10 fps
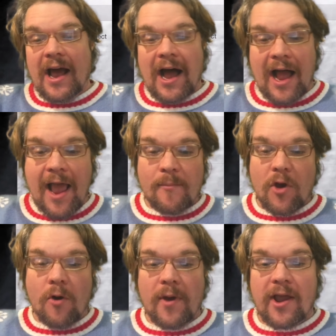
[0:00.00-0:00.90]
I am
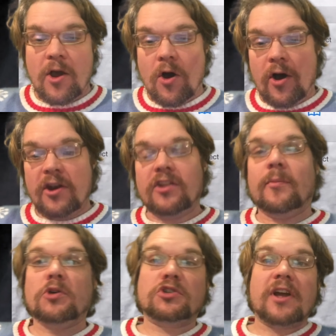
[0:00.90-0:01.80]
going on the
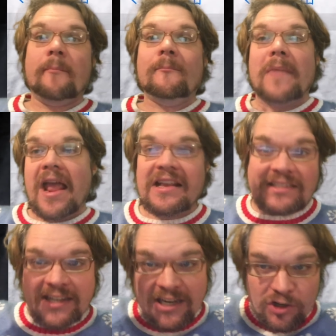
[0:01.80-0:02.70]
most
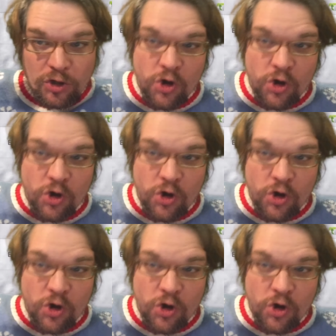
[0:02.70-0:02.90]
amazing